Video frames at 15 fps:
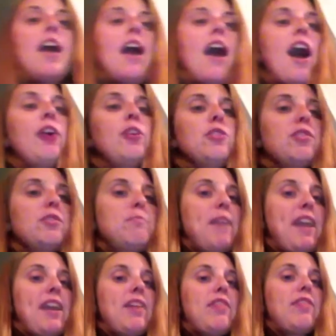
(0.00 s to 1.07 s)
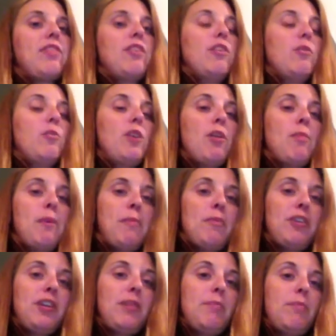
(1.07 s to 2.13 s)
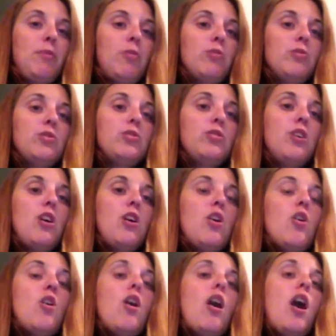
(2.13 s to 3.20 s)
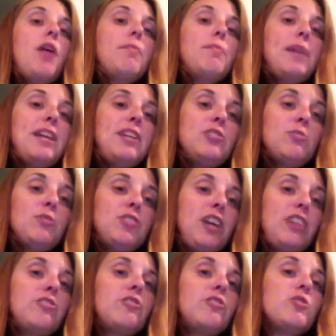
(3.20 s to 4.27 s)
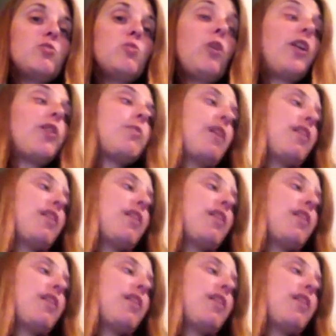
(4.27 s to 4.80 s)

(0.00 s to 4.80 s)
how you can make the We Are Memory Keepers page protectors work with